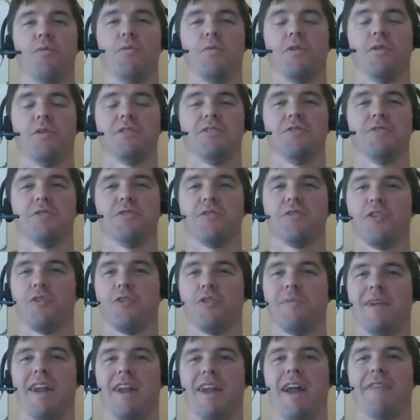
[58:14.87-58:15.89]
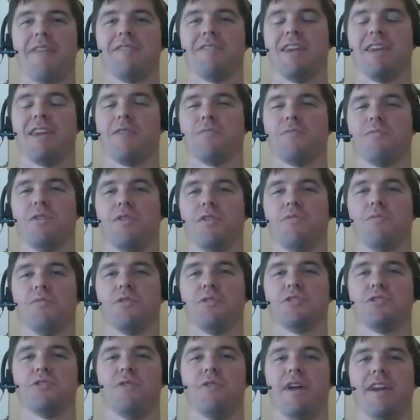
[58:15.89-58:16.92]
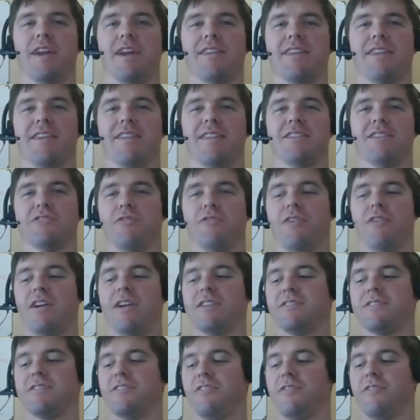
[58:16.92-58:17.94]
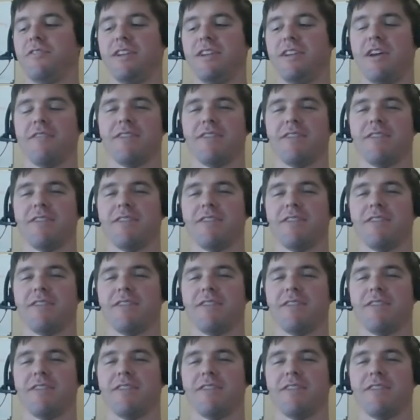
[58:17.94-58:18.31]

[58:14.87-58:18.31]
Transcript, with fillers: We'll do a little bit of everything. We'll do anything that you'll let us do.